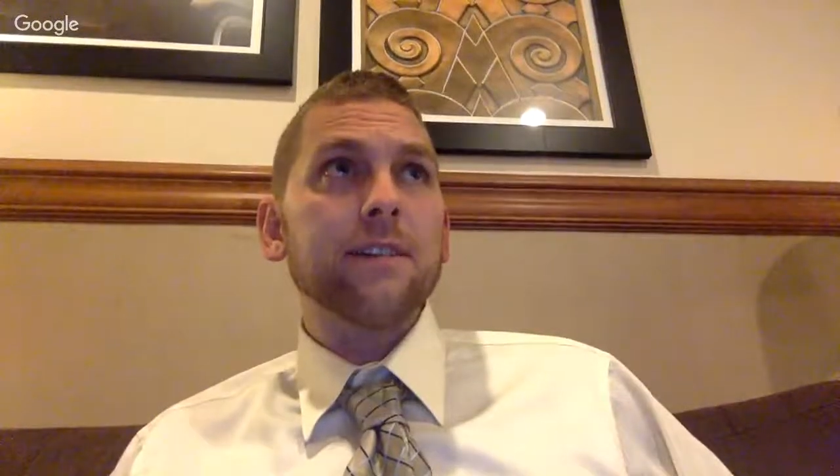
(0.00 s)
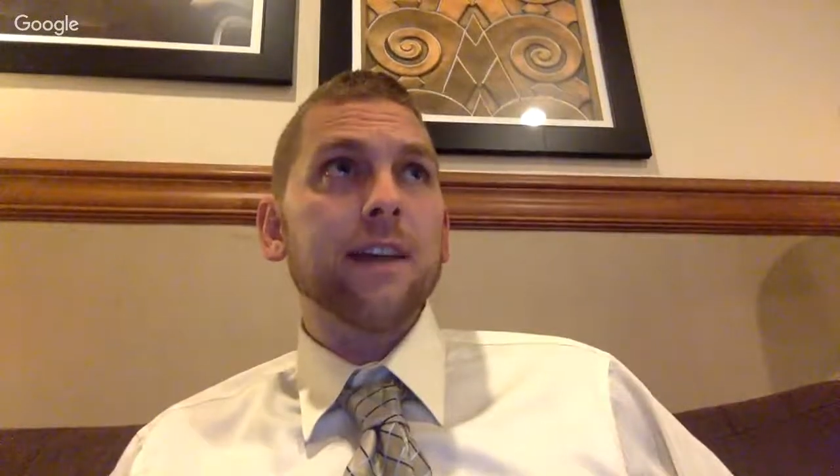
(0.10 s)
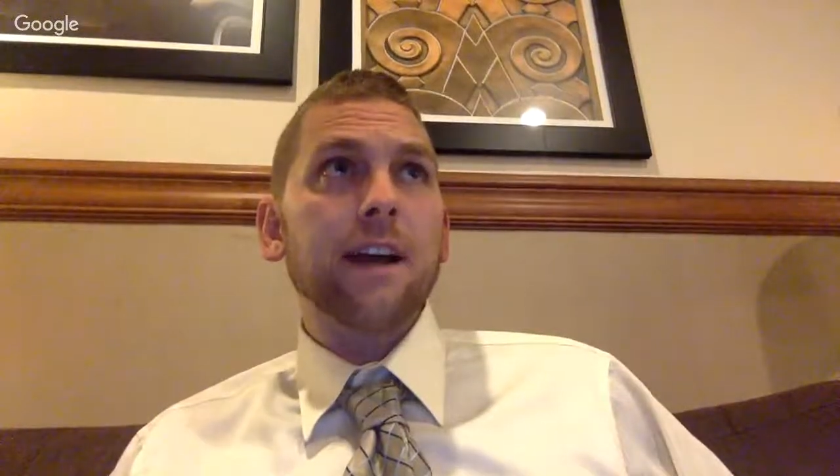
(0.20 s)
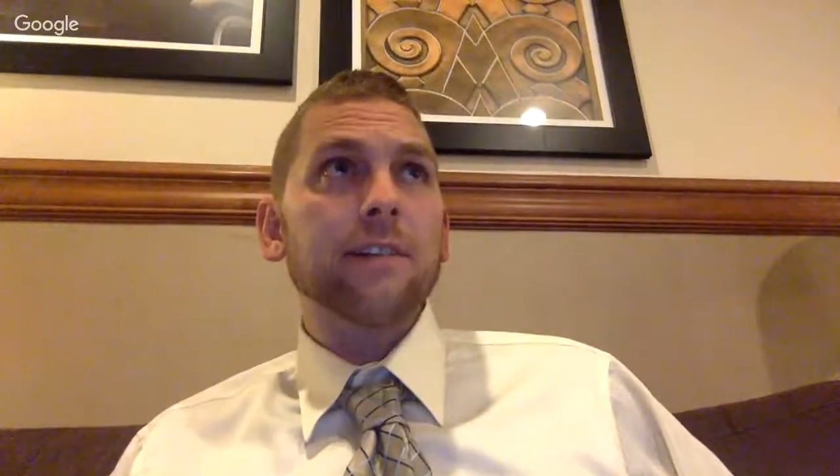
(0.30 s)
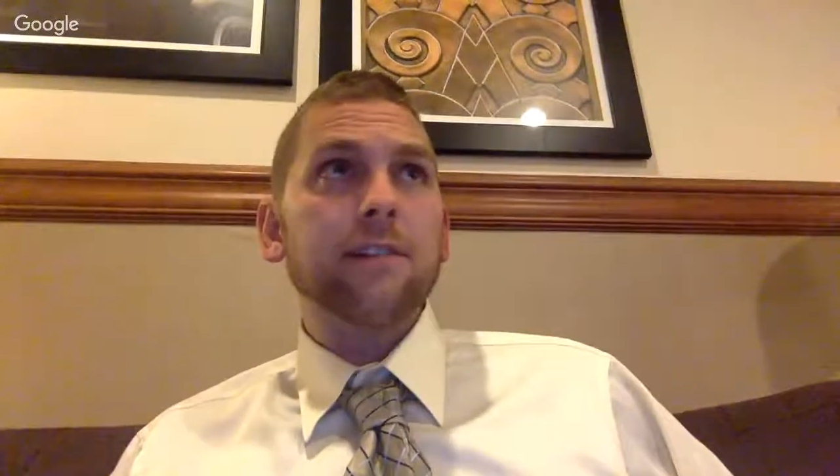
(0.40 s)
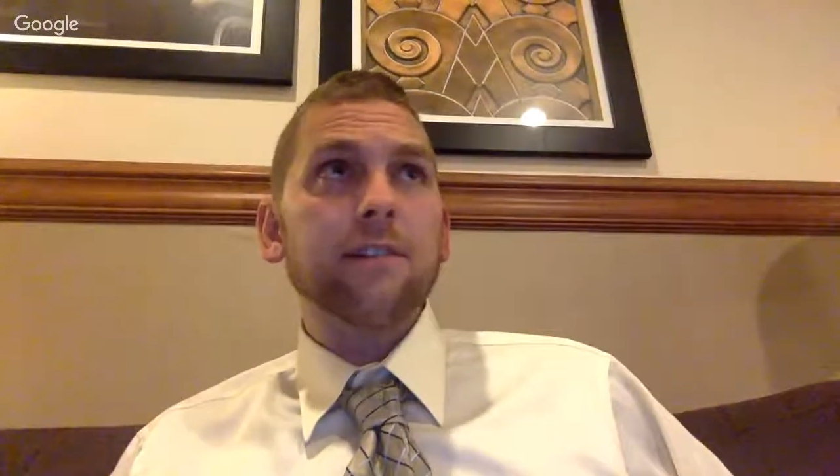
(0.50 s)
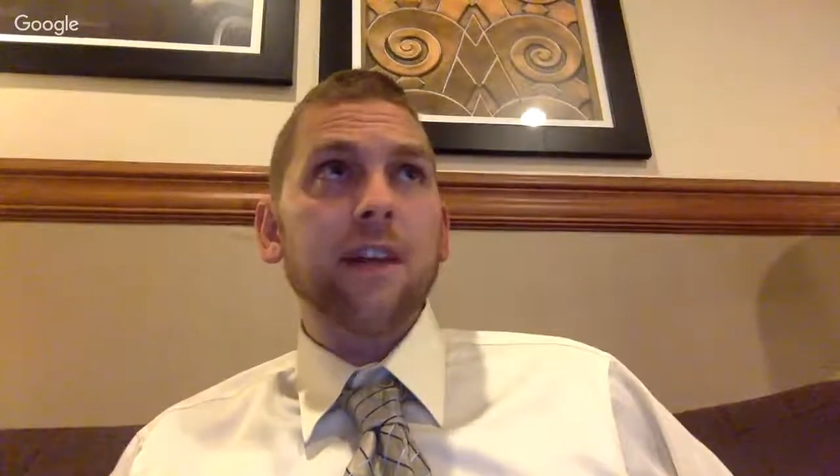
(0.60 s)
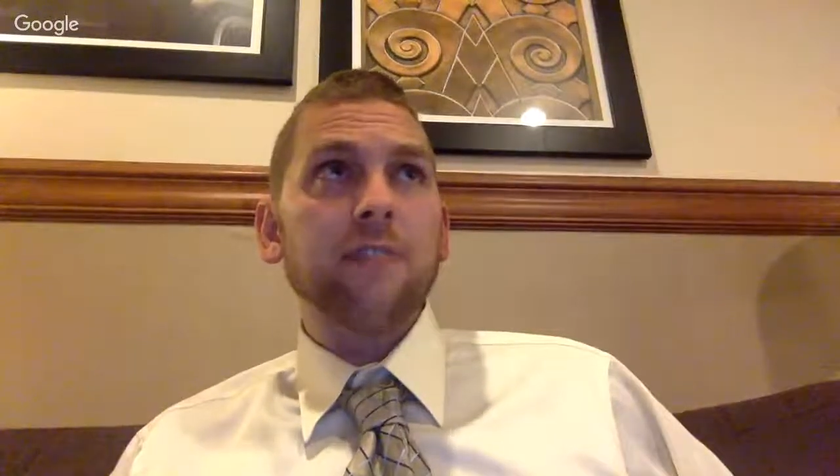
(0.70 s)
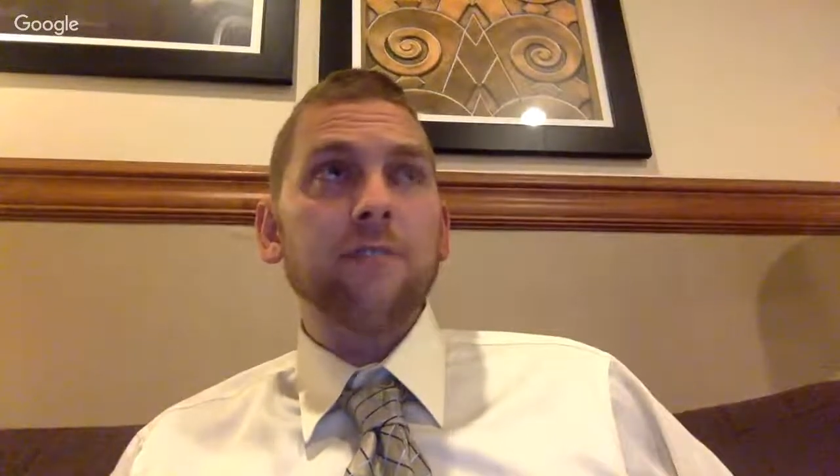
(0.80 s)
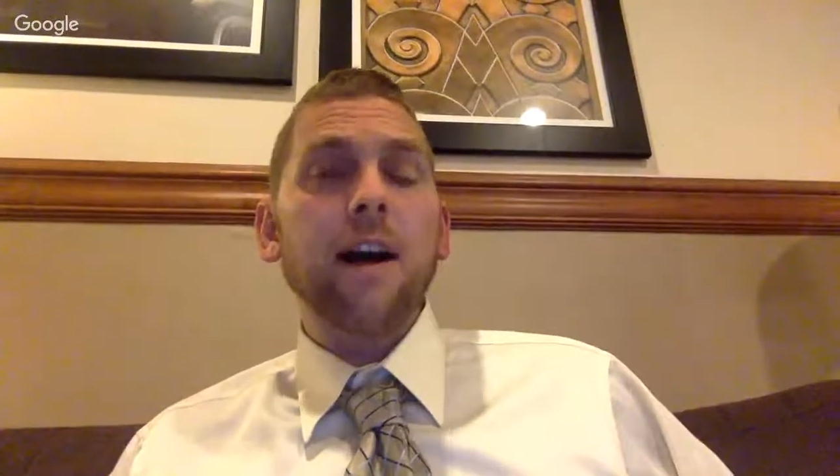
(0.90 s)
they're not going to learn how
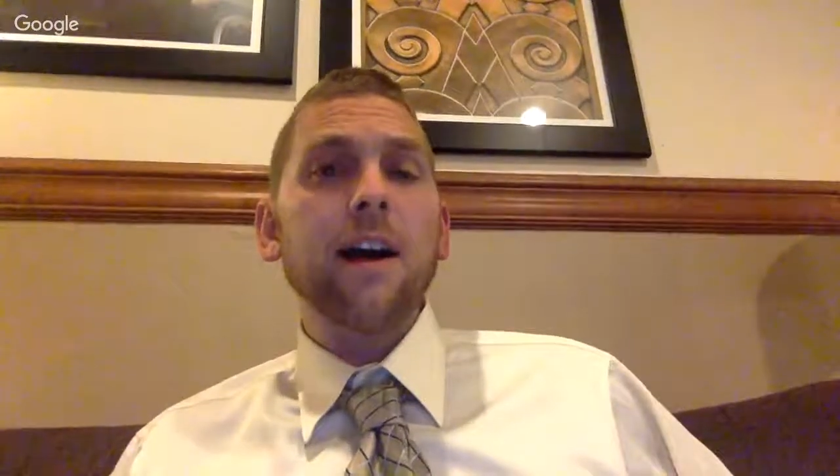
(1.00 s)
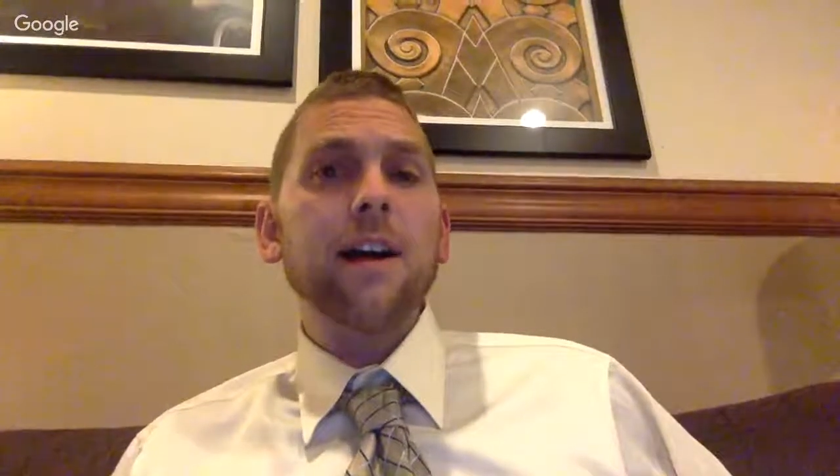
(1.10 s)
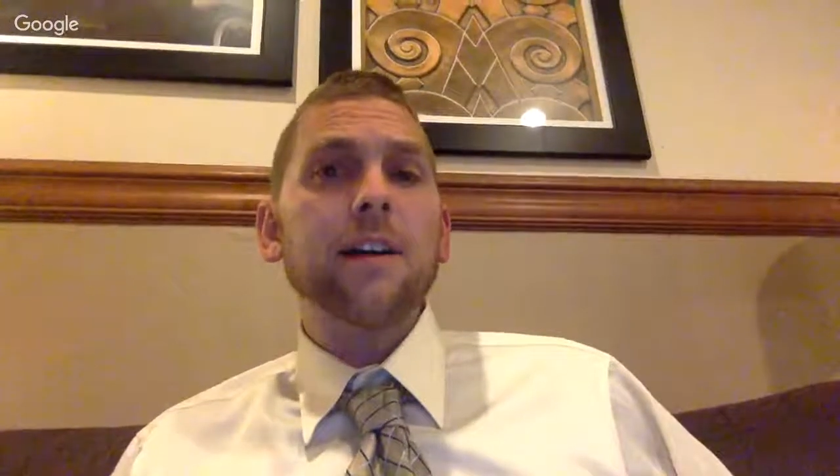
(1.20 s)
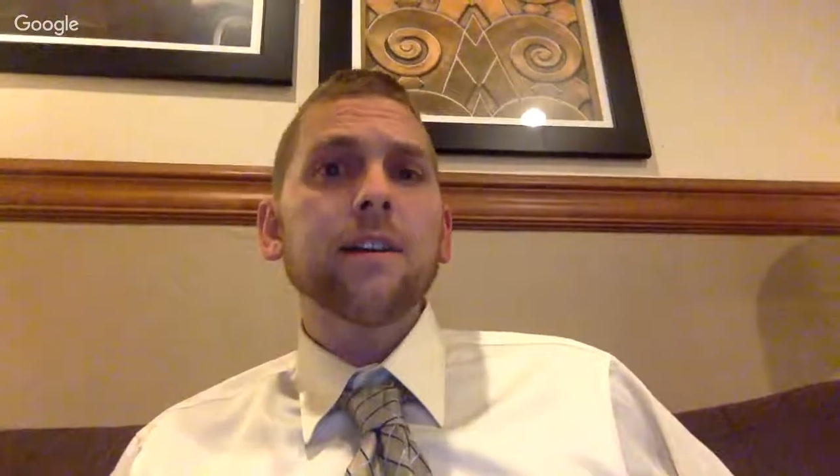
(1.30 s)
to fly.